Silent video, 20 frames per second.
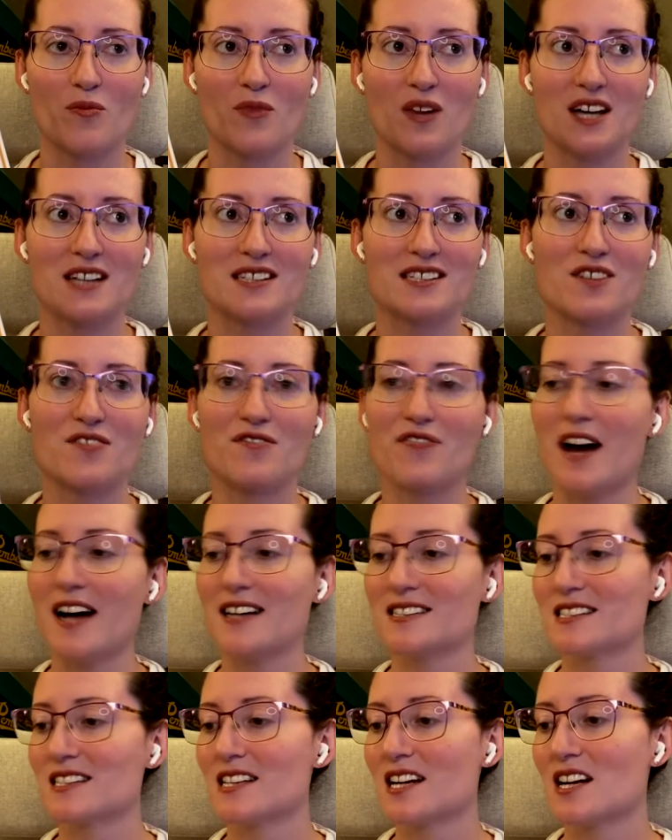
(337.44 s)
It's a
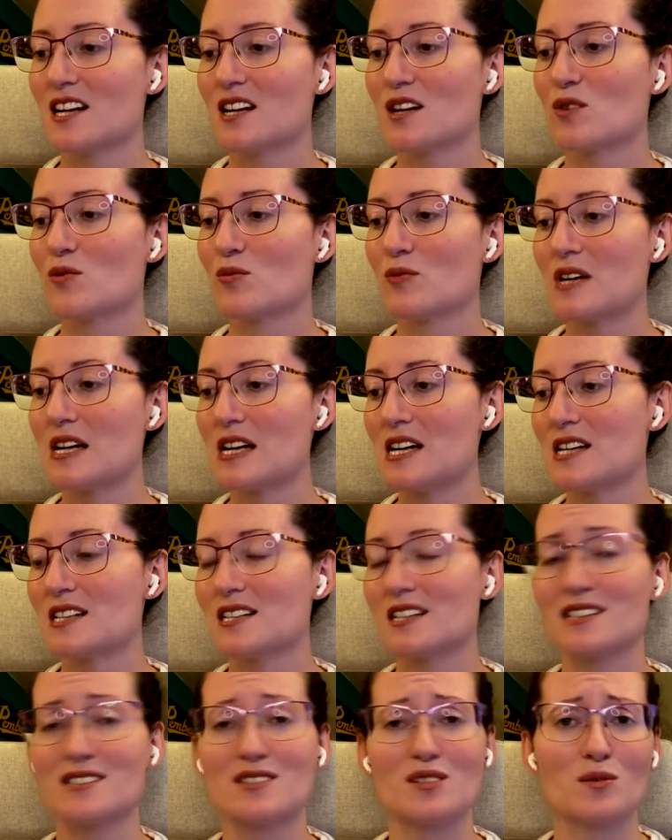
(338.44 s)
fascinating read.
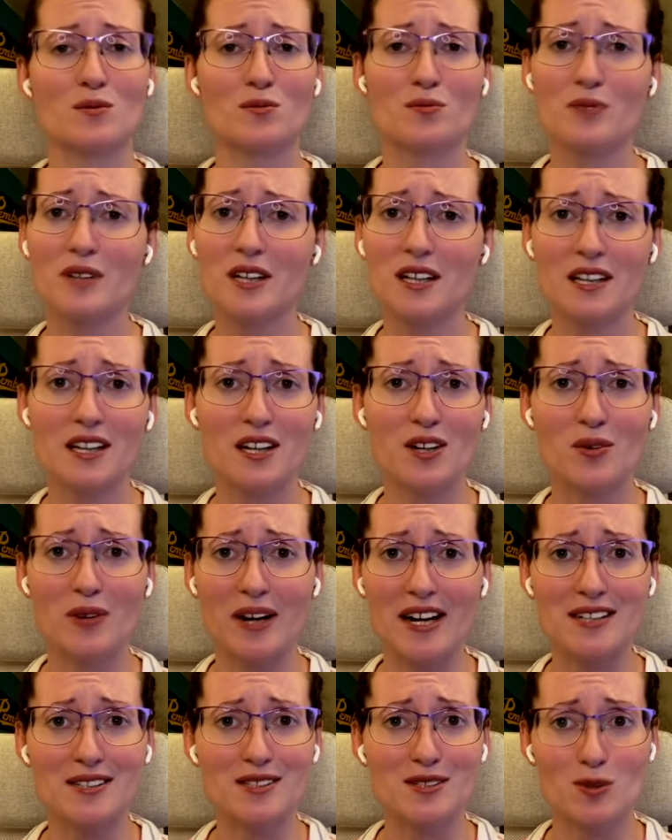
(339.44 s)
It's a really
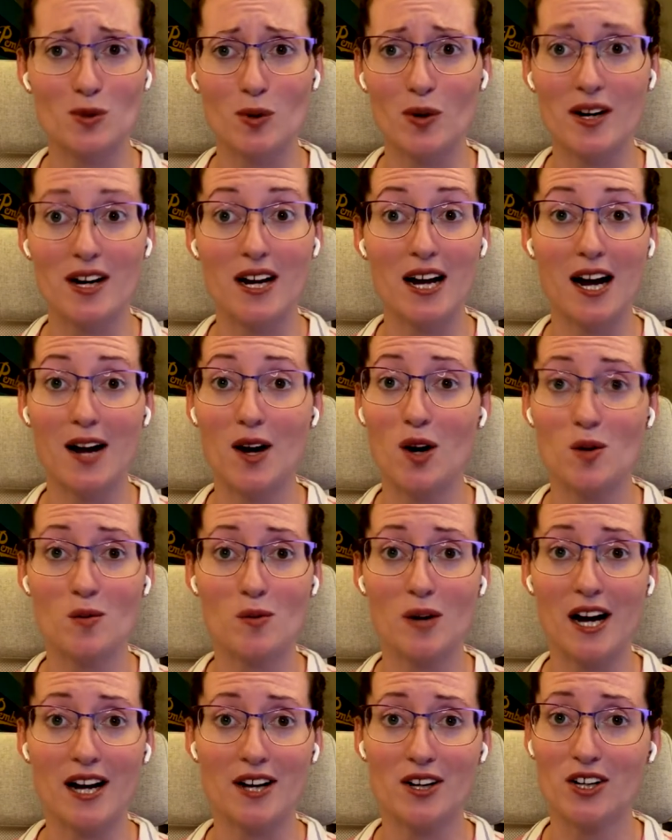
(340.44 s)
great story.
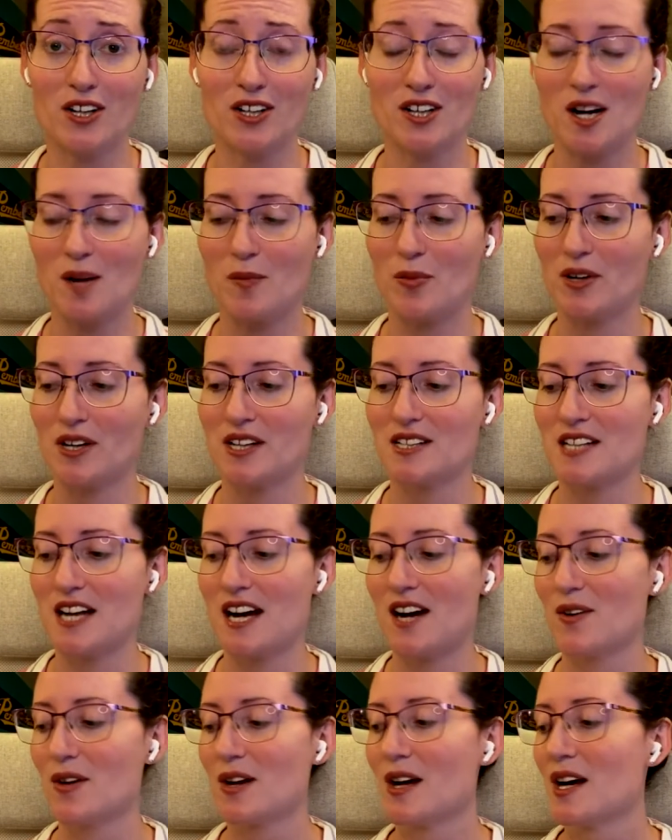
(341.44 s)
I could not put it
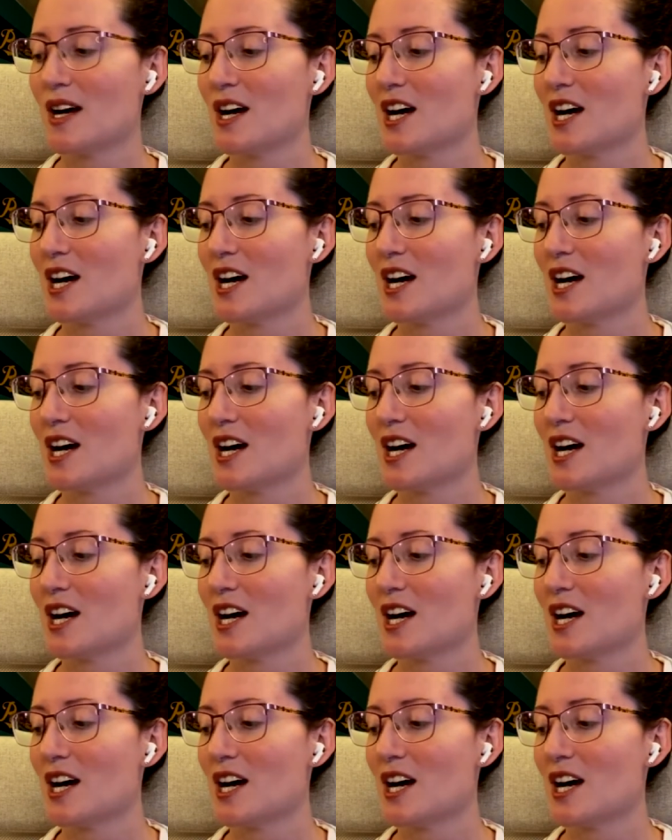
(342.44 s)
down.